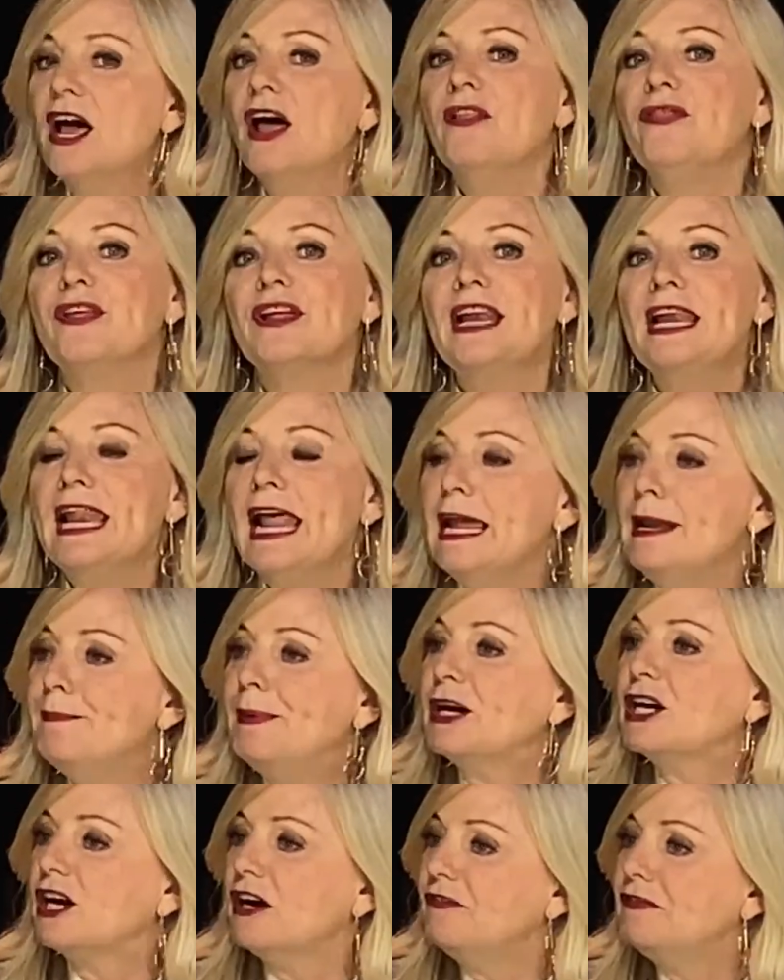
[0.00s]
The Labour
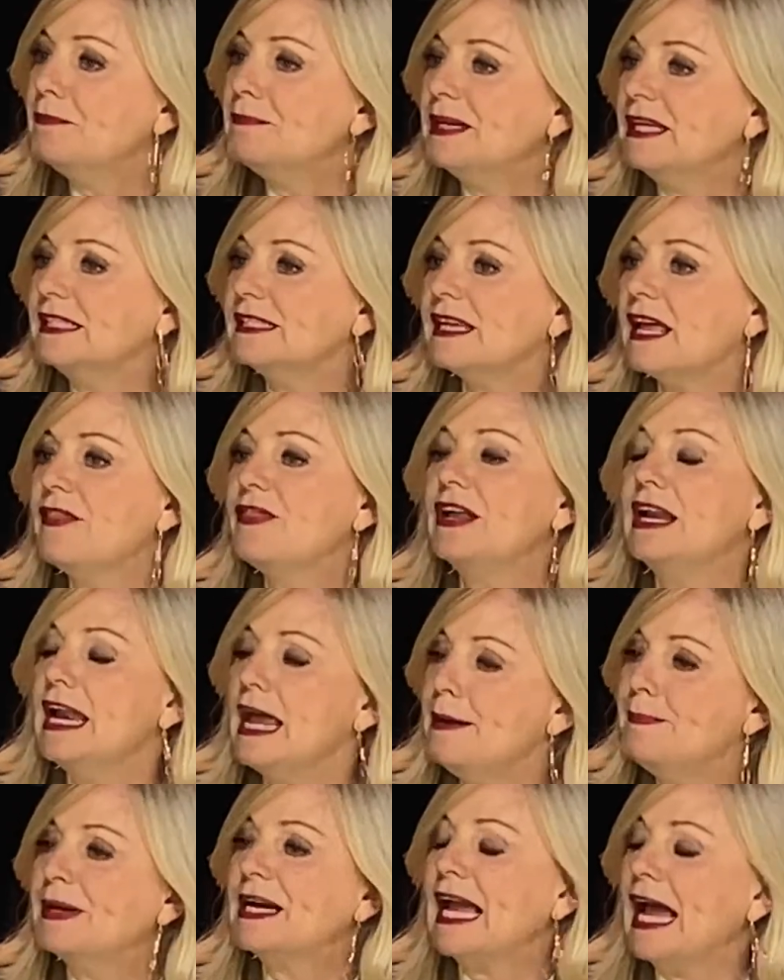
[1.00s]
government, the
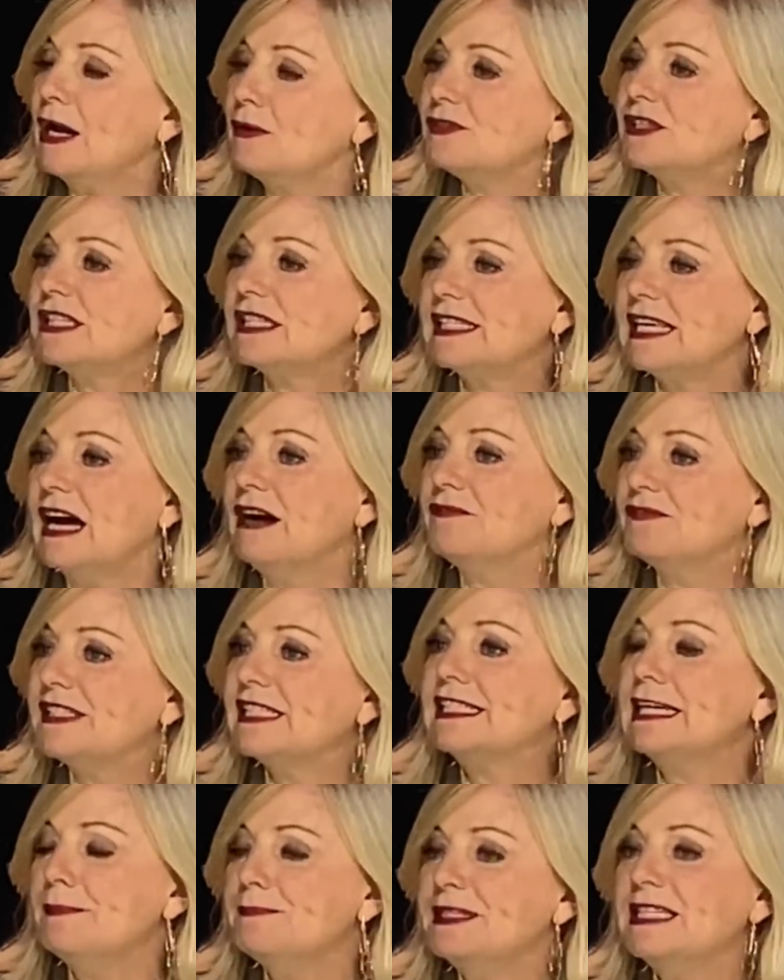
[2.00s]
Labour councils have
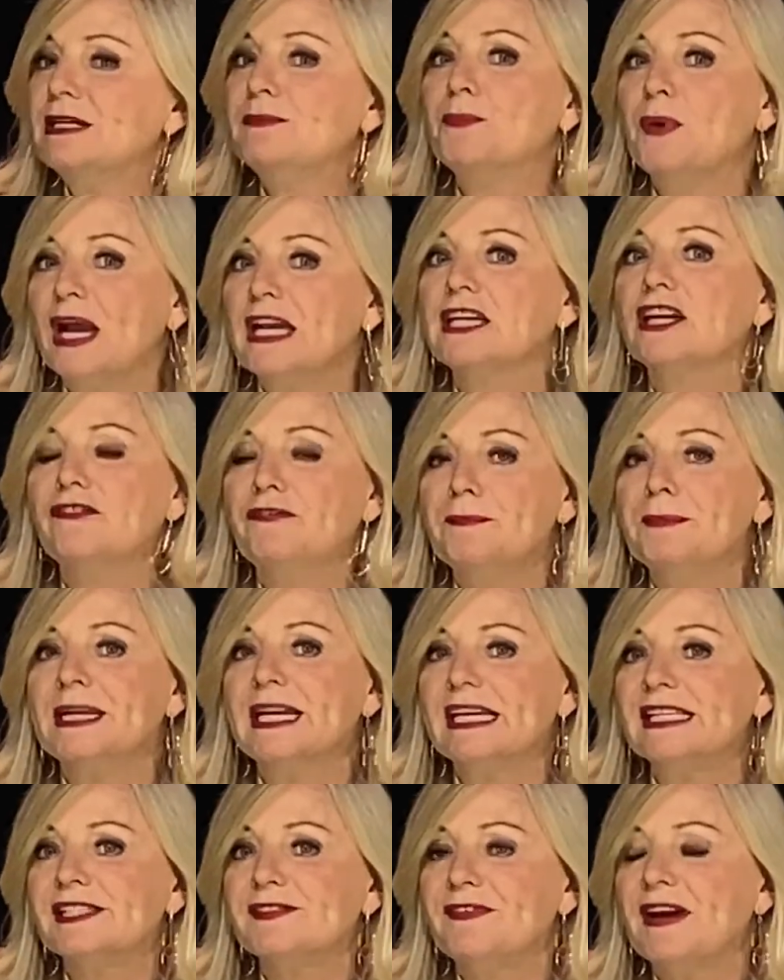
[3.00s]
stepped in where government
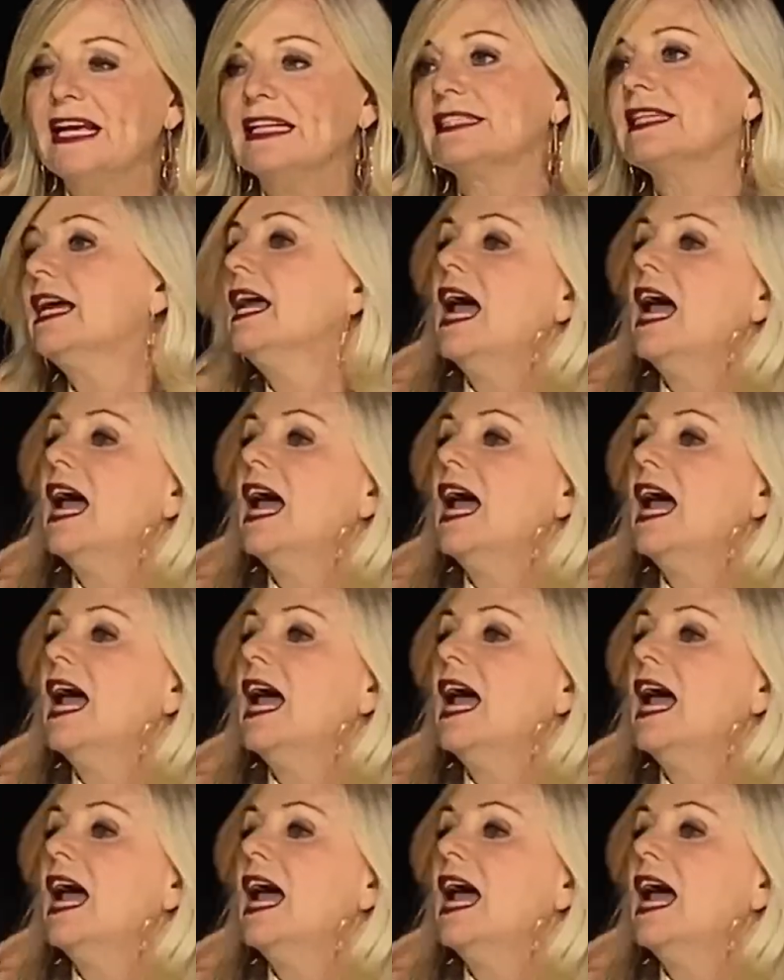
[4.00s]
has failed.